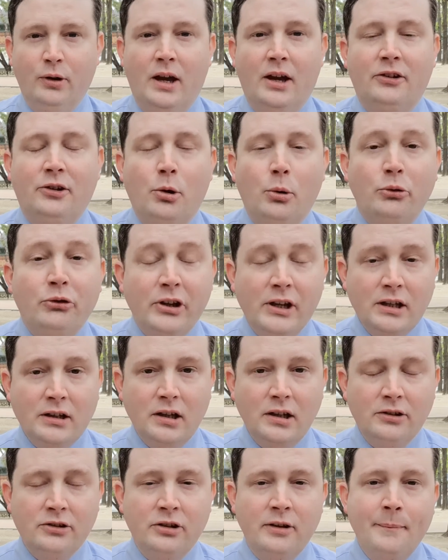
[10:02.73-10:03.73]
as I was saying,
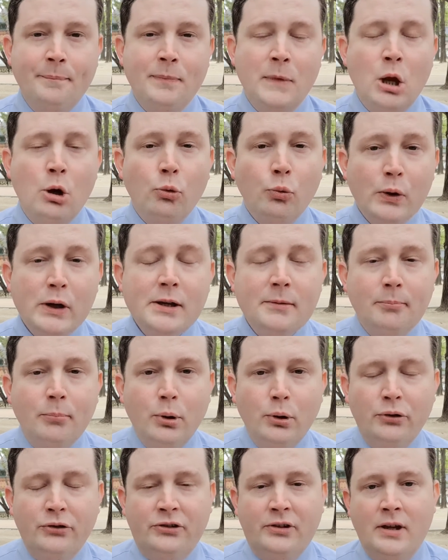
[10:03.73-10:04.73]
guys,
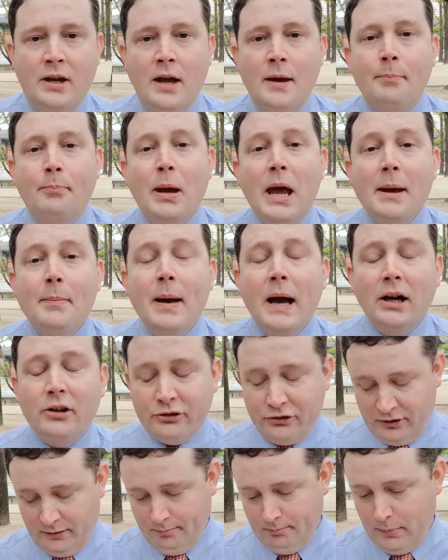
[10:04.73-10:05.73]
reimburse, pay back
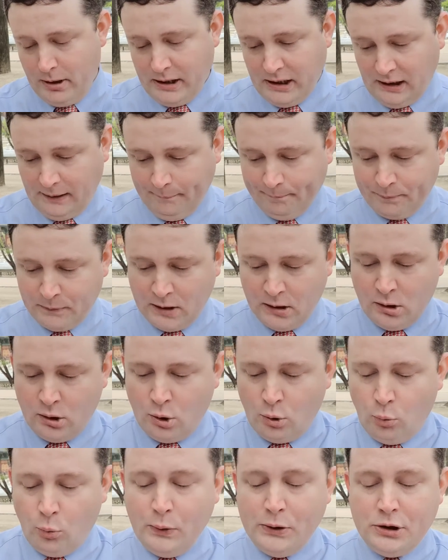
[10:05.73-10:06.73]
some money.
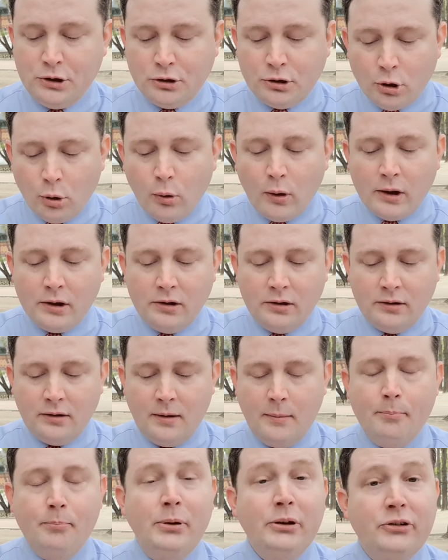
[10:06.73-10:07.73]
When you go on
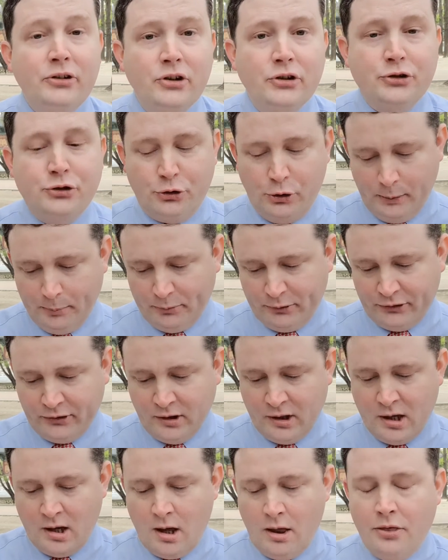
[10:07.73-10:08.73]
business trips,
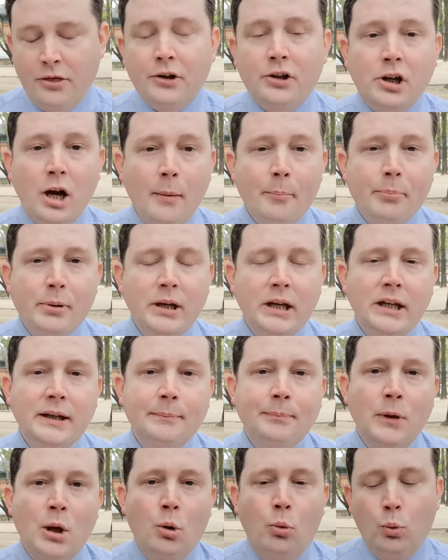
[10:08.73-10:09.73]
the company
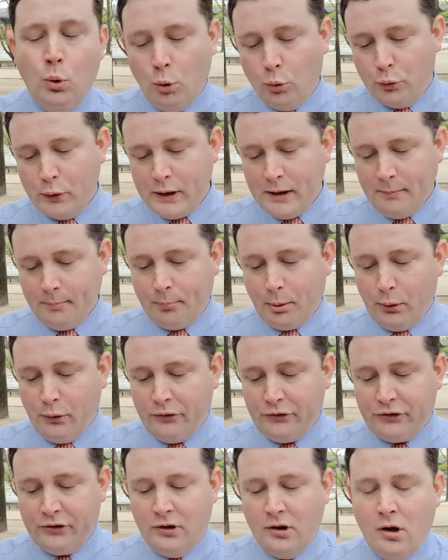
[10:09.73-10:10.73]
will
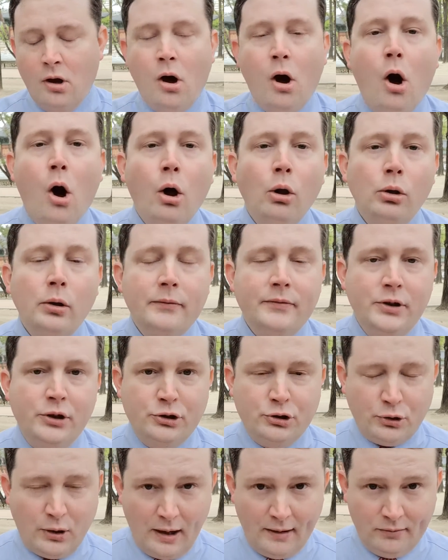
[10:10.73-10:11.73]
reimburse all of your
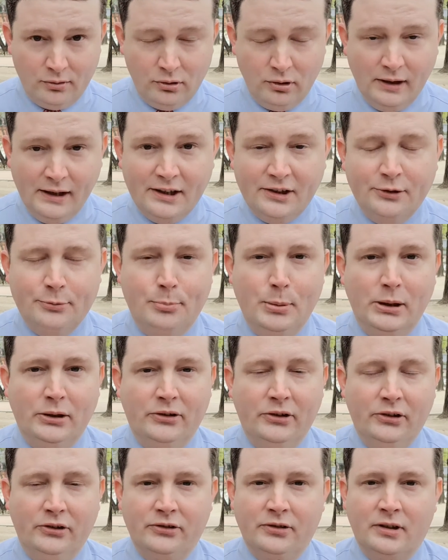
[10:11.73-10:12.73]
travel
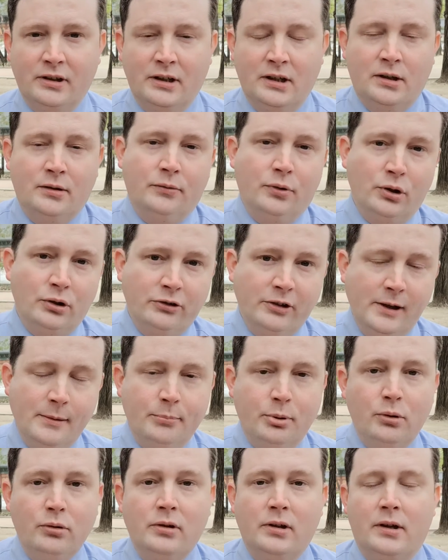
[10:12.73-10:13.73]
expenses. For
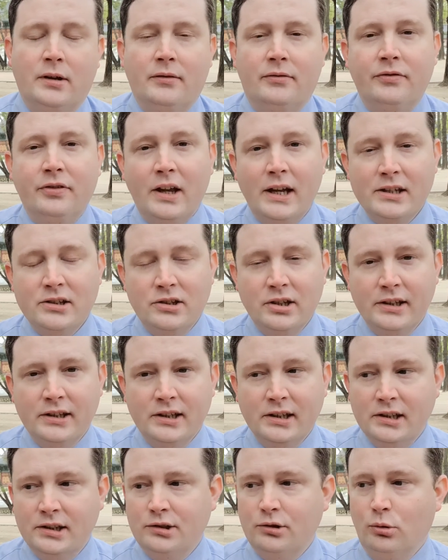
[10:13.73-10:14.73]
example, flight
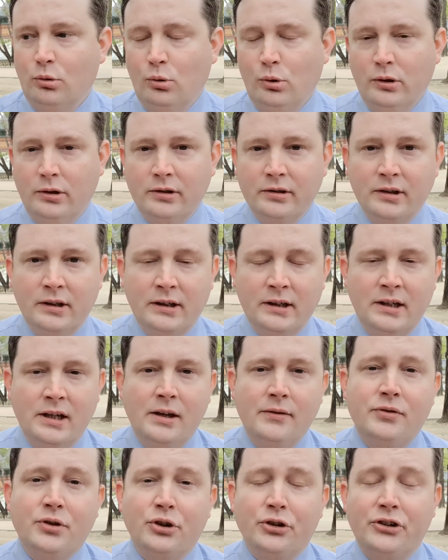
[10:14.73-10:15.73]
ticket, or
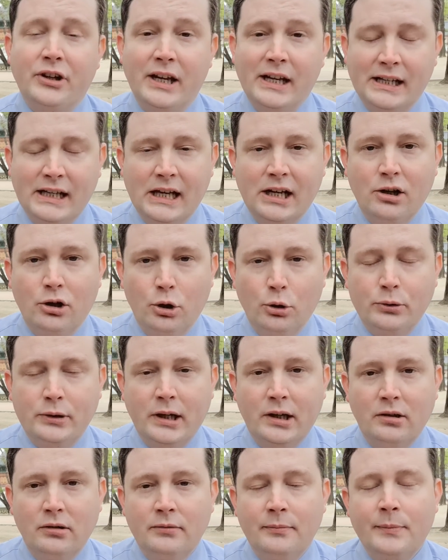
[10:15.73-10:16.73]
if you're staying at a
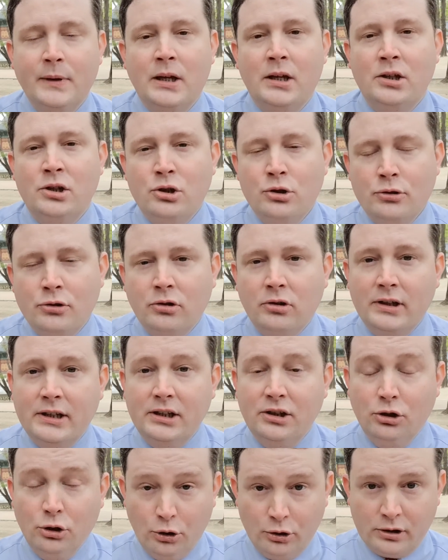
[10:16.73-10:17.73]
hotel, usually
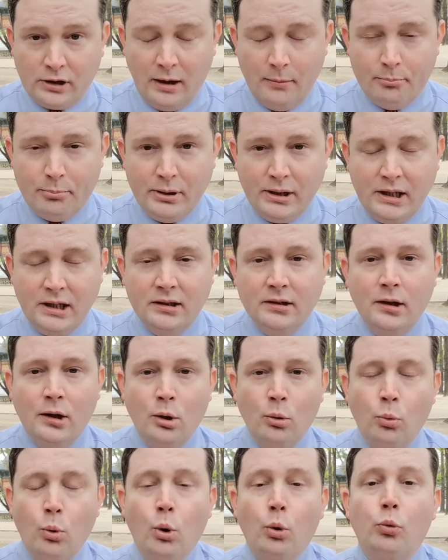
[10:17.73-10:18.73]
your company
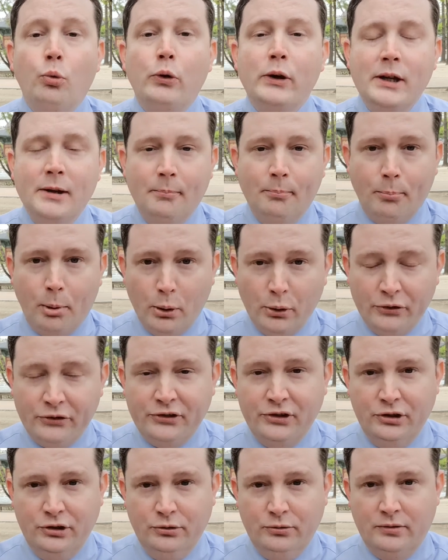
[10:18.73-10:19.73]
will reimburse
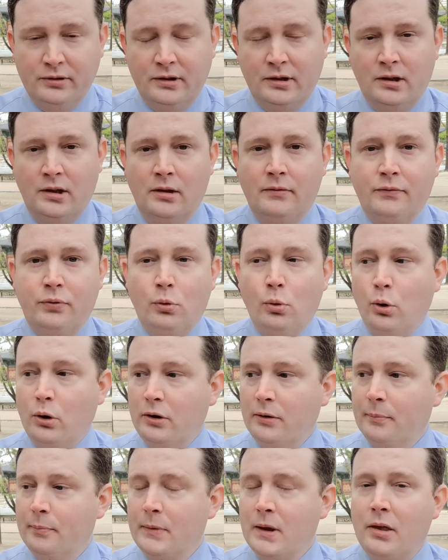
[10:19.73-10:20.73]
you
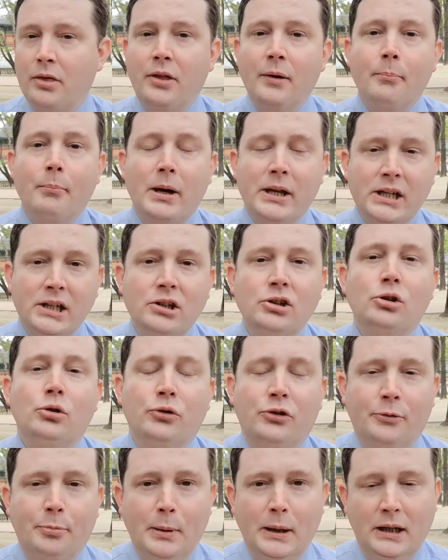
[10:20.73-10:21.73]
for the money you
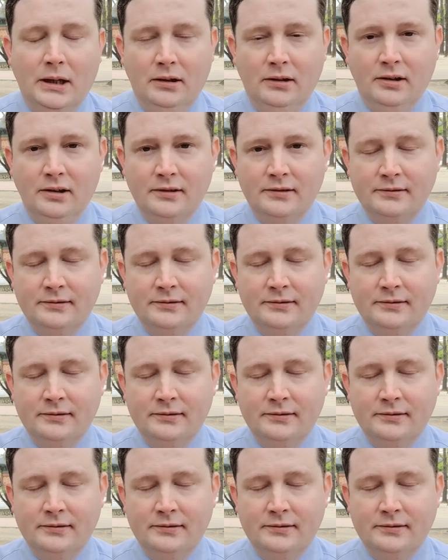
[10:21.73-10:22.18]
spend.